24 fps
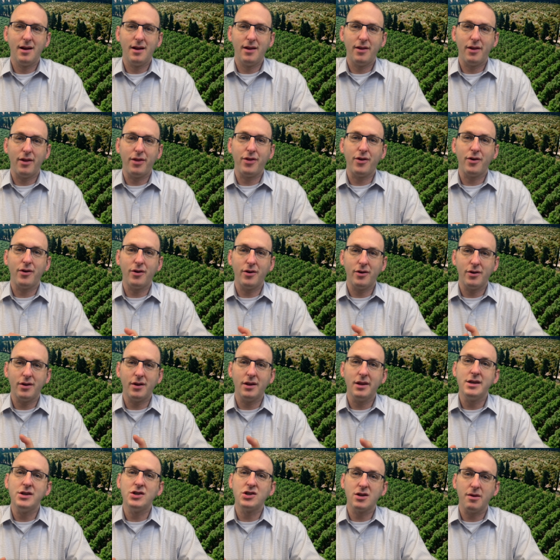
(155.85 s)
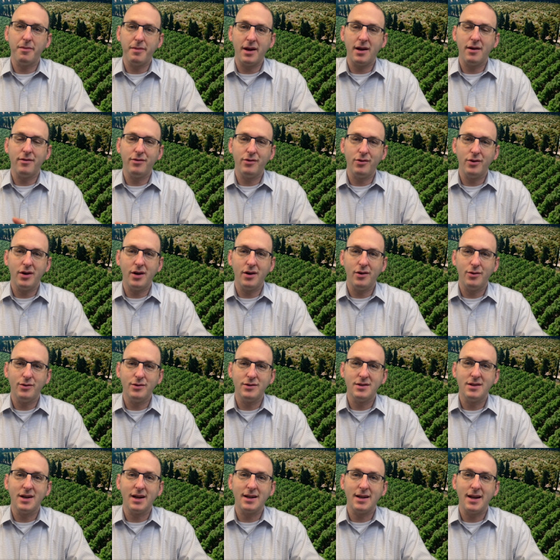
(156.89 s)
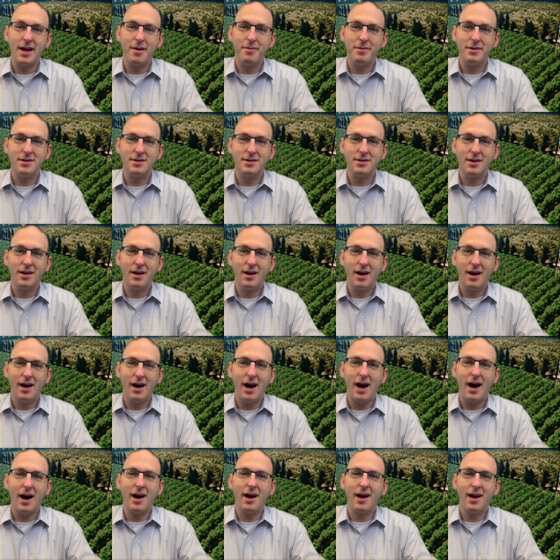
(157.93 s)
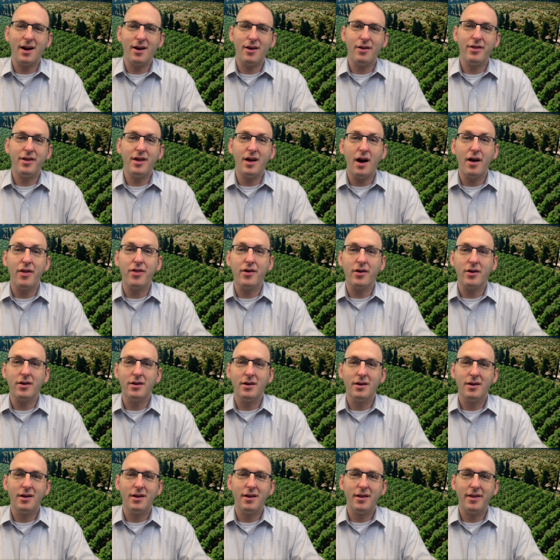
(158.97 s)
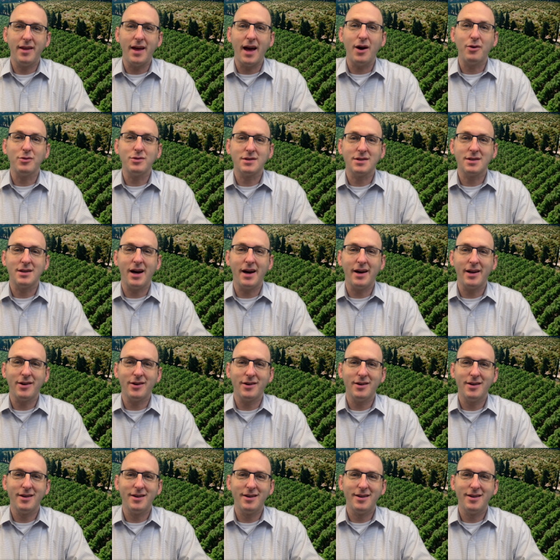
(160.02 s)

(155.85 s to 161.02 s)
The third, Elisha ben Avuya, whose nickname is Acher the Other, the Outsider.